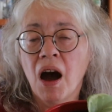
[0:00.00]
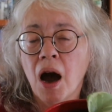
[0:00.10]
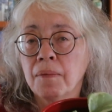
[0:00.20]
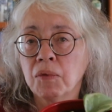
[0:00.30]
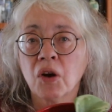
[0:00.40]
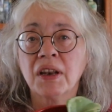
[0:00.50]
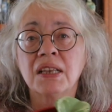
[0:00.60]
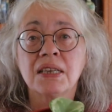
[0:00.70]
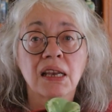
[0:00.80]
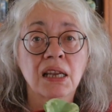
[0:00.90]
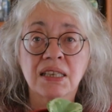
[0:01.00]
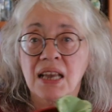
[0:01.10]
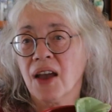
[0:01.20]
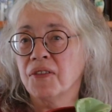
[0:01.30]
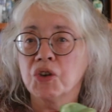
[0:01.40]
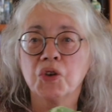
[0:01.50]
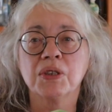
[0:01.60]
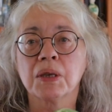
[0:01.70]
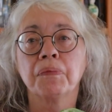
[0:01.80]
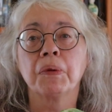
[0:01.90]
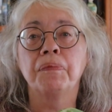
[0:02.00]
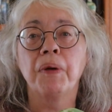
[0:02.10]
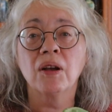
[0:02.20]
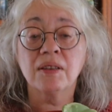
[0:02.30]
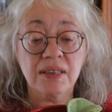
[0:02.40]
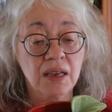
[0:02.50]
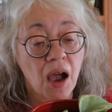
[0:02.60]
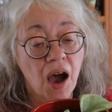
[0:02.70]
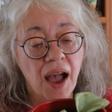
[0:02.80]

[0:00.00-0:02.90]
I'm not intending to have 2 separate pots.